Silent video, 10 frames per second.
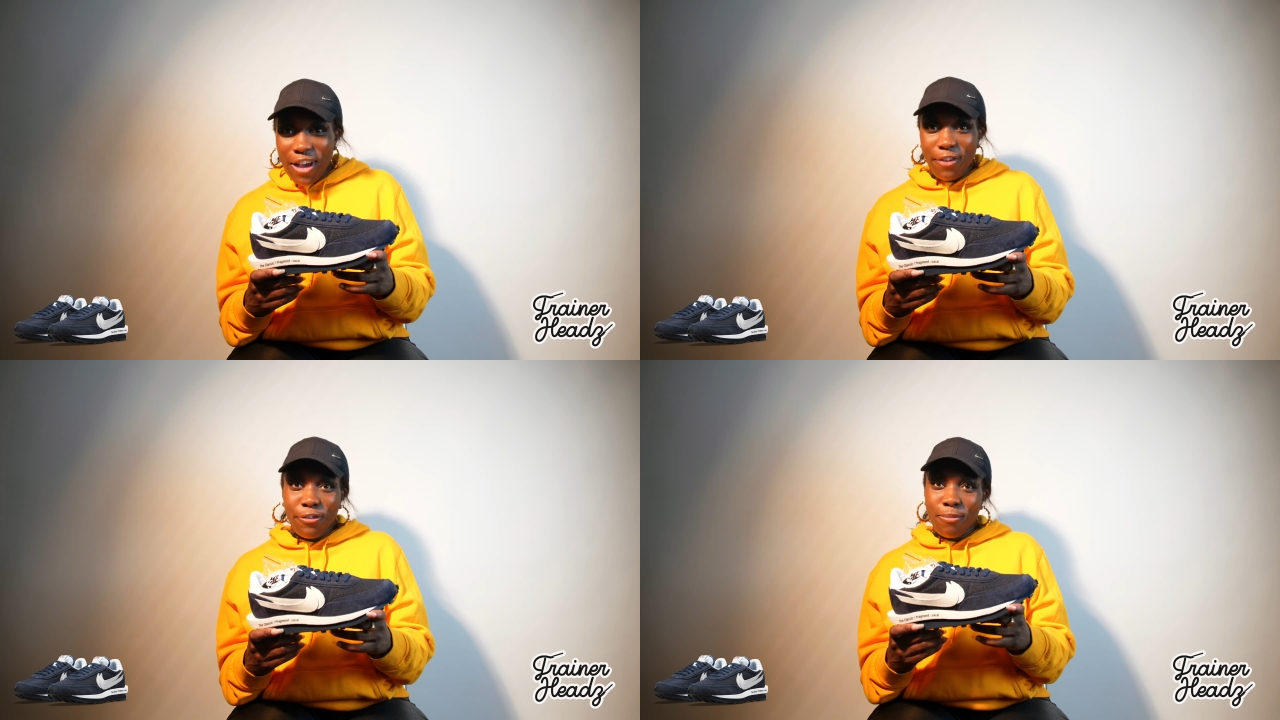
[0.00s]
of
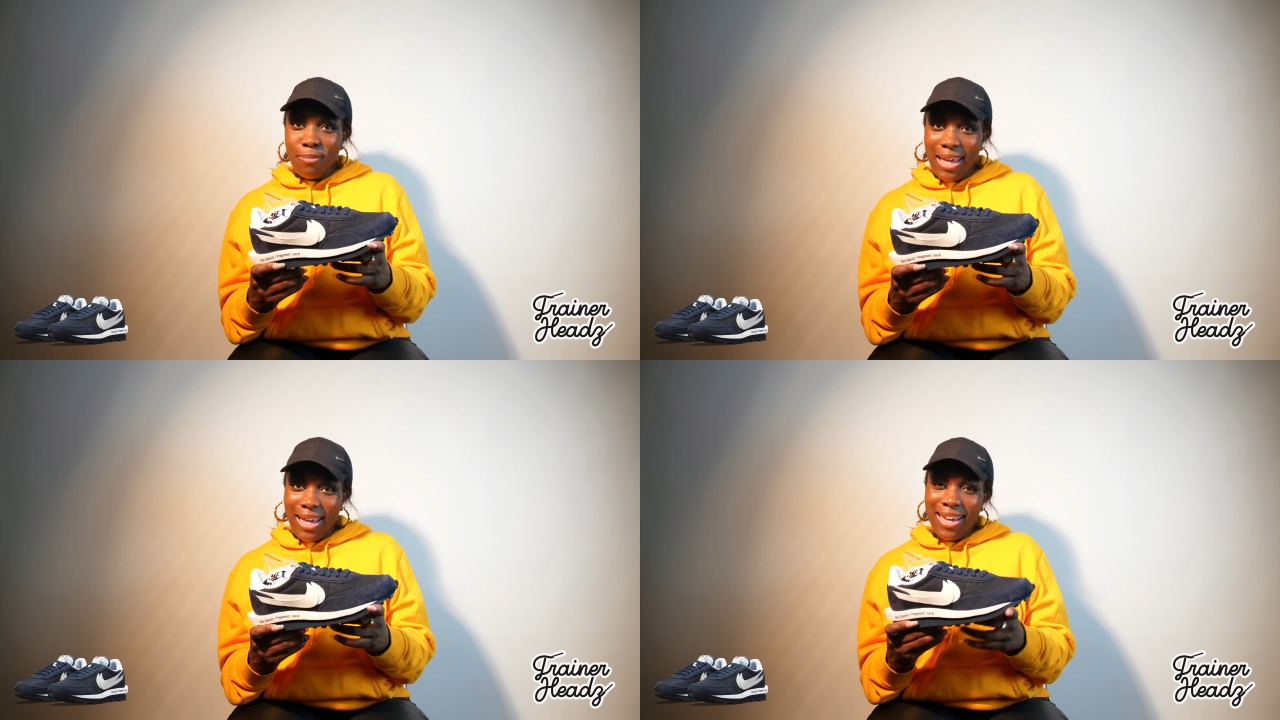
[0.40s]
5
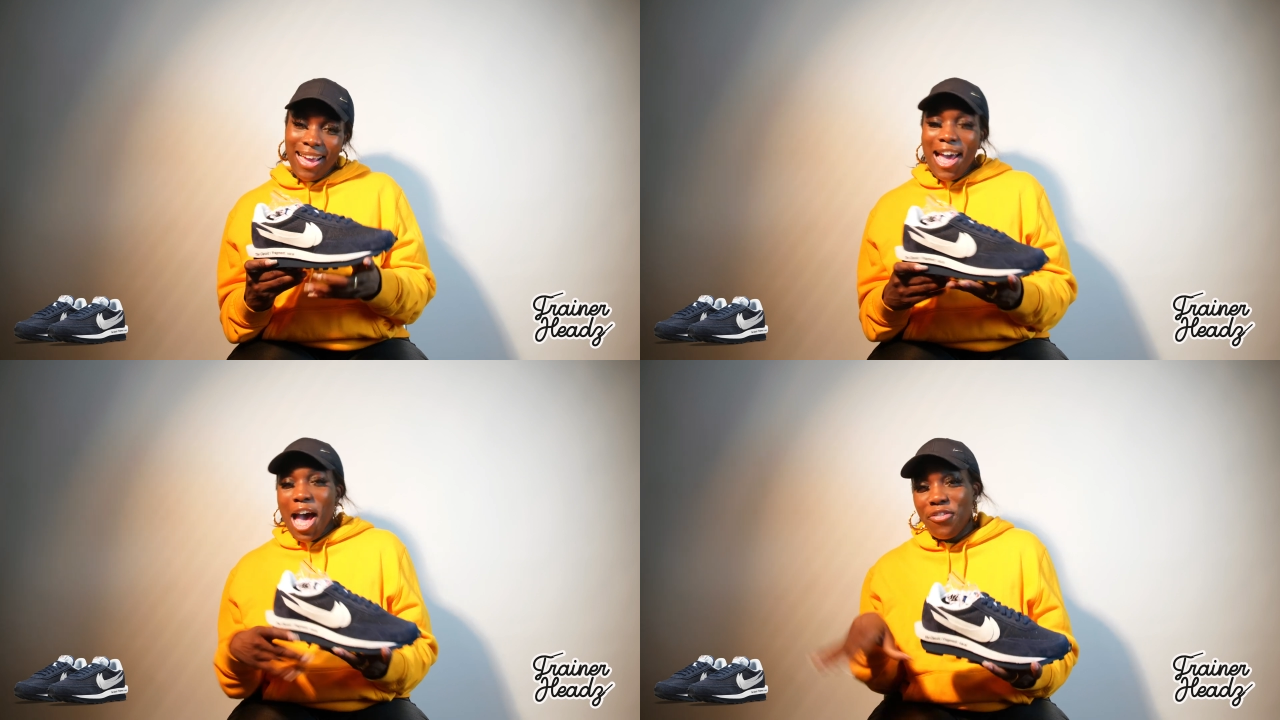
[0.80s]
from me.
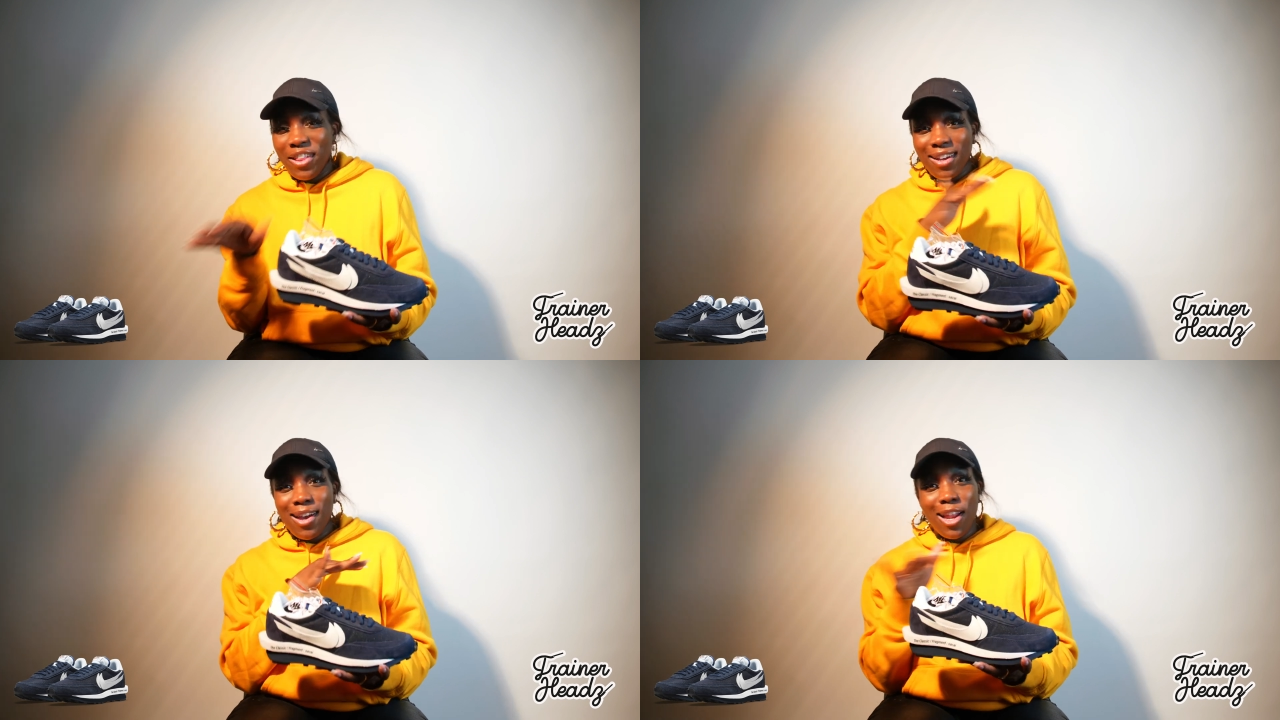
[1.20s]
I
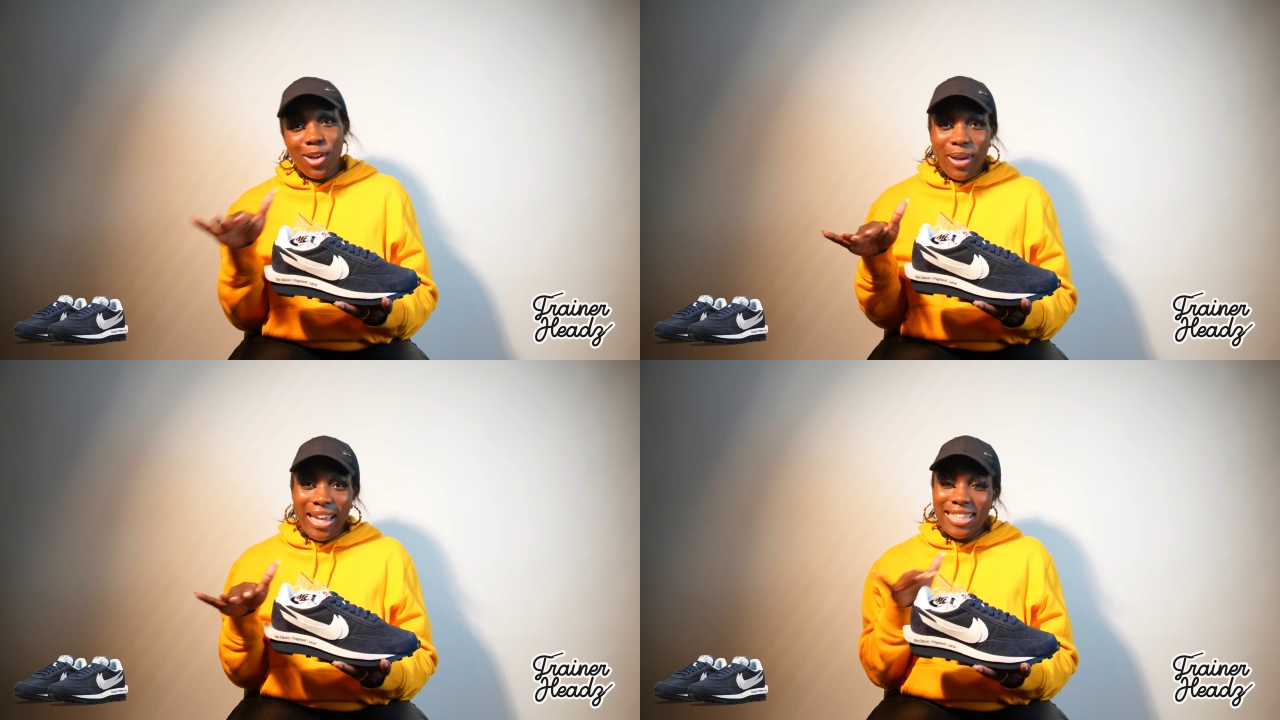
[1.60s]
think the
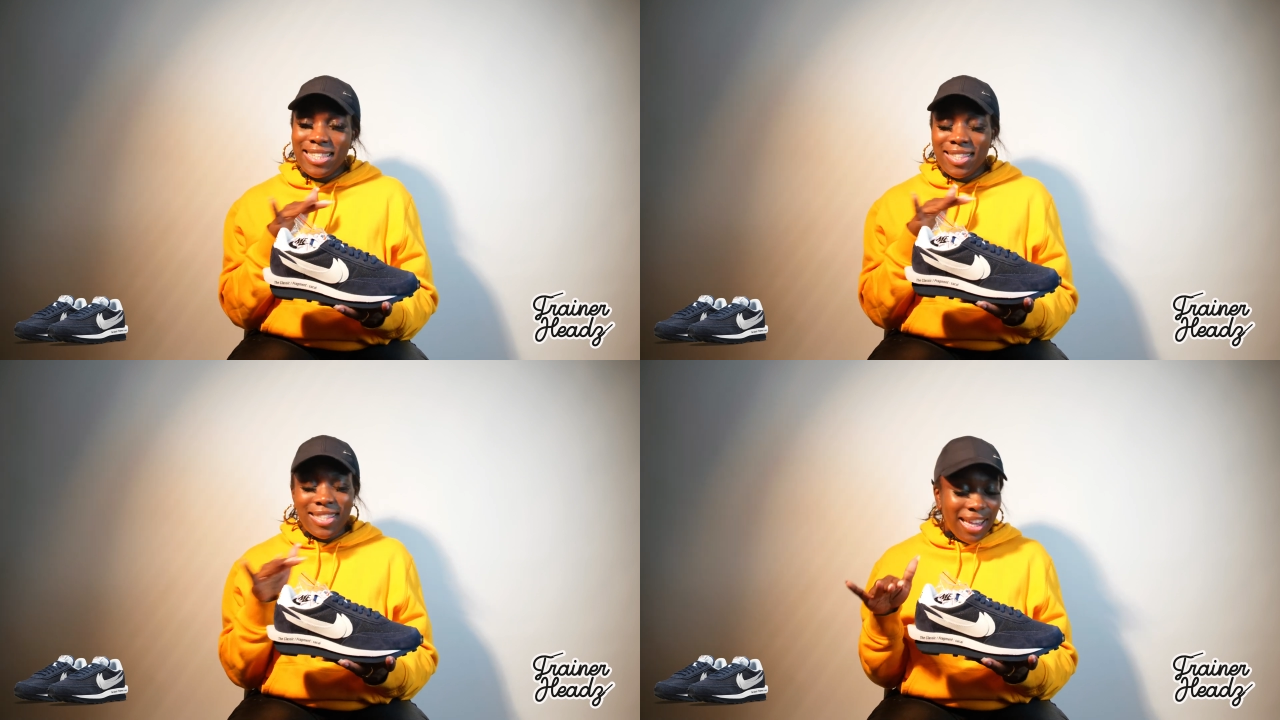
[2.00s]
colorway is
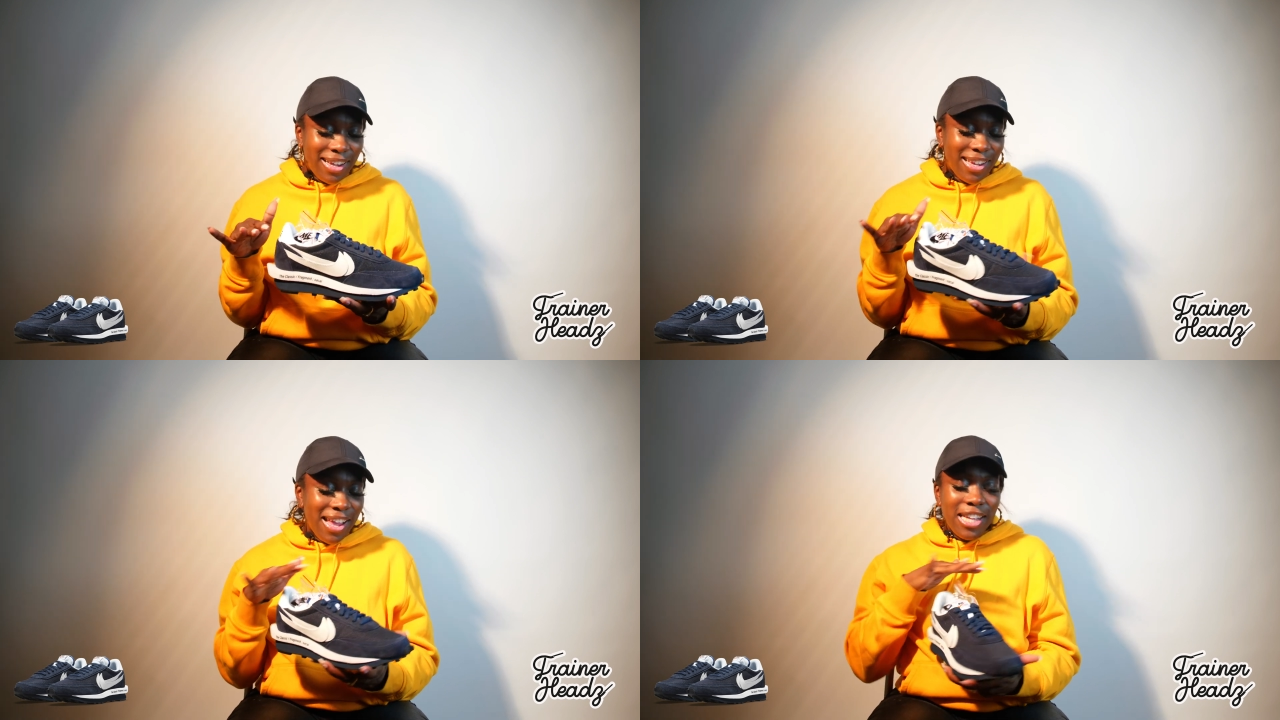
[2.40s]

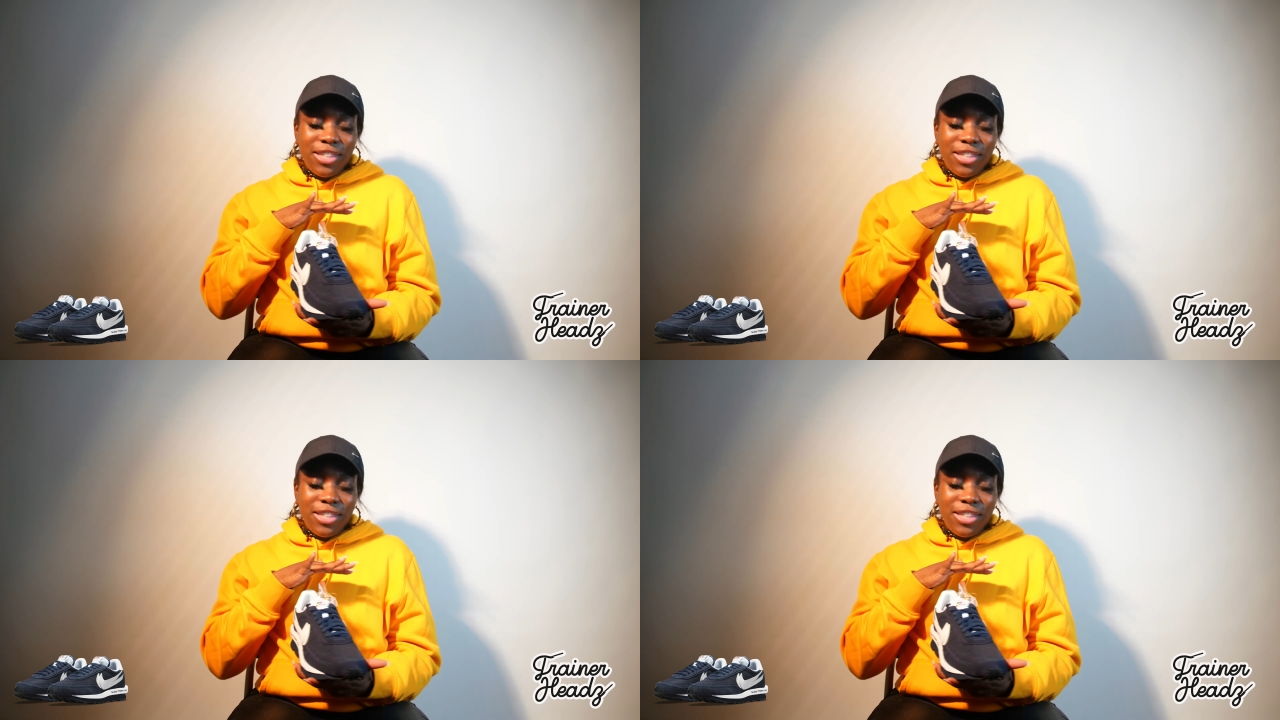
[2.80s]
sick.